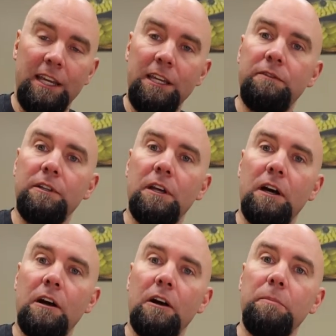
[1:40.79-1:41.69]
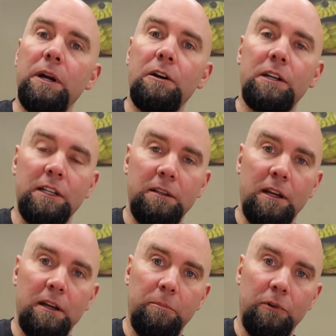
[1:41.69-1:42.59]
even our
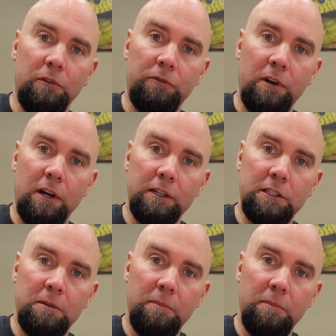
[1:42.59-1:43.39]
American bullfrogs,